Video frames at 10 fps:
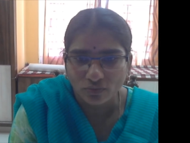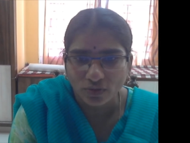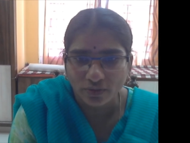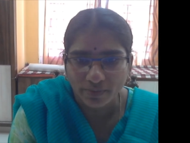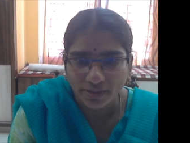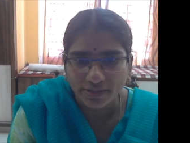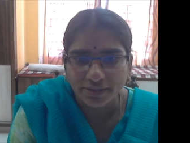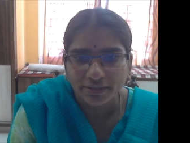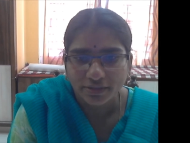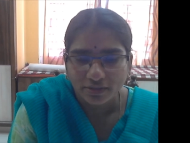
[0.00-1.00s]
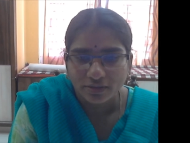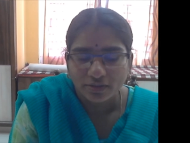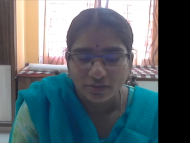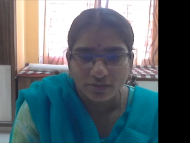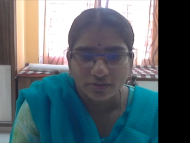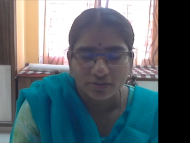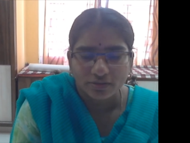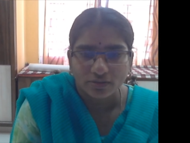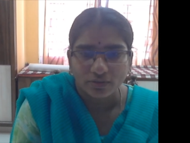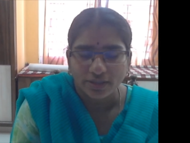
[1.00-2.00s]
Google Meet.
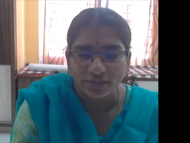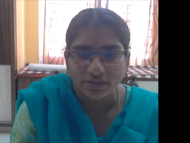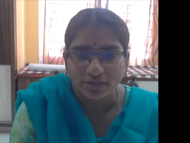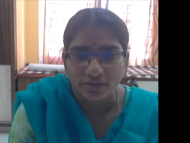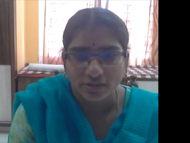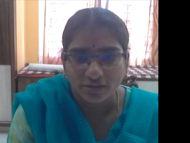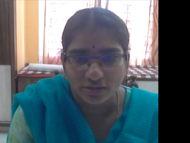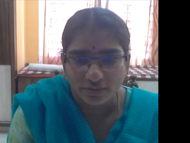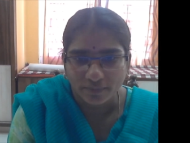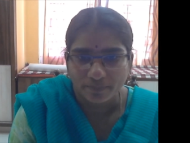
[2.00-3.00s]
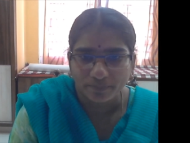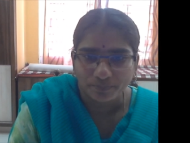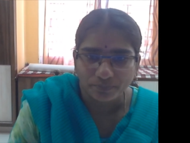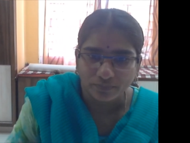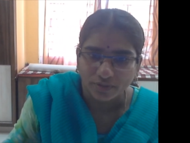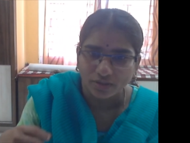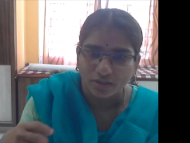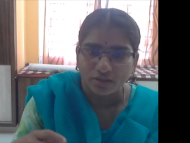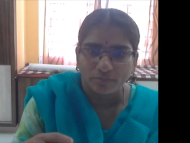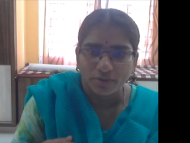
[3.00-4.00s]
So as this is a
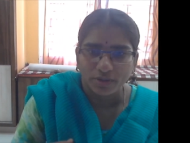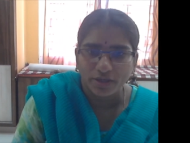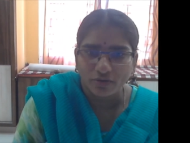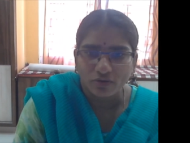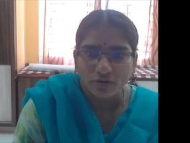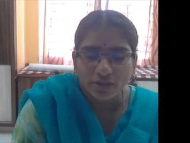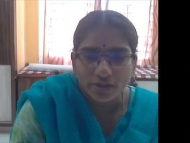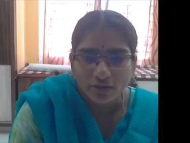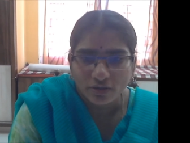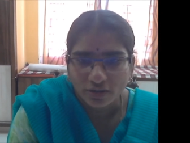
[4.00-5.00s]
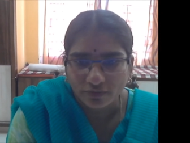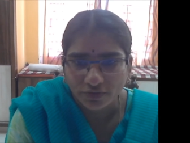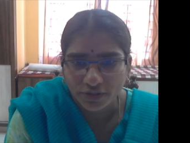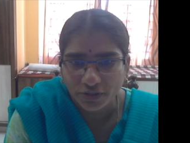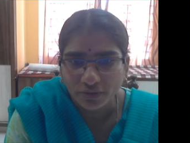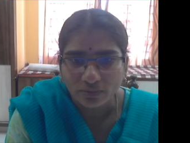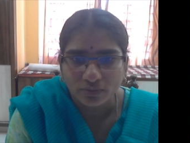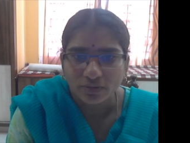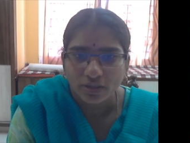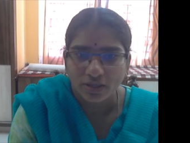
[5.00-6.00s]
pre-recorded video,
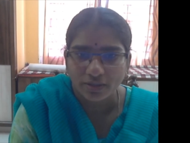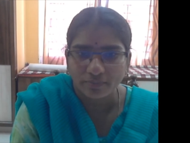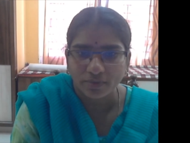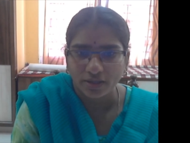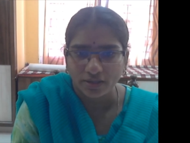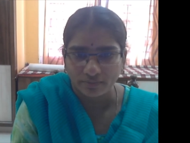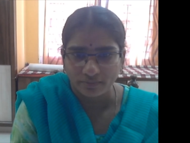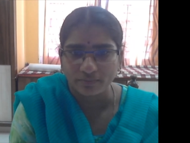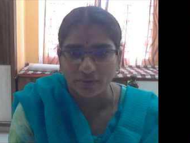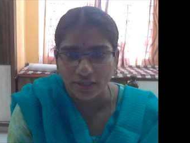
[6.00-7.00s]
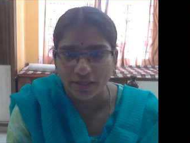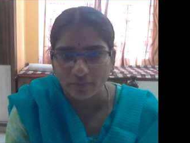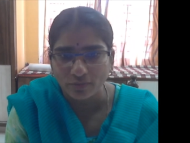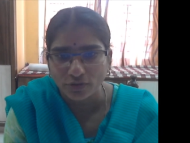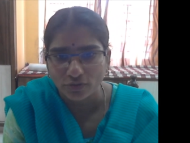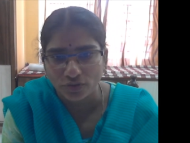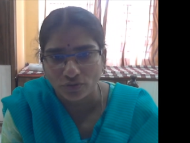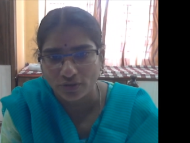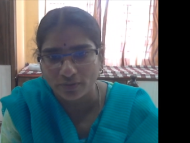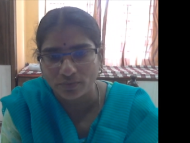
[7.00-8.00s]
I'm unable to
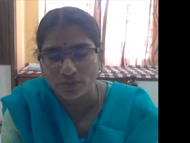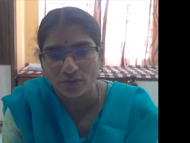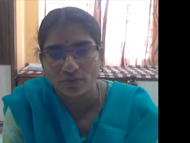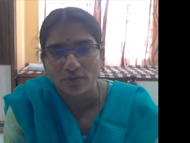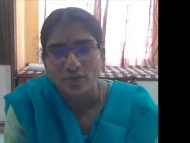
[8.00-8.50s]
show them to you.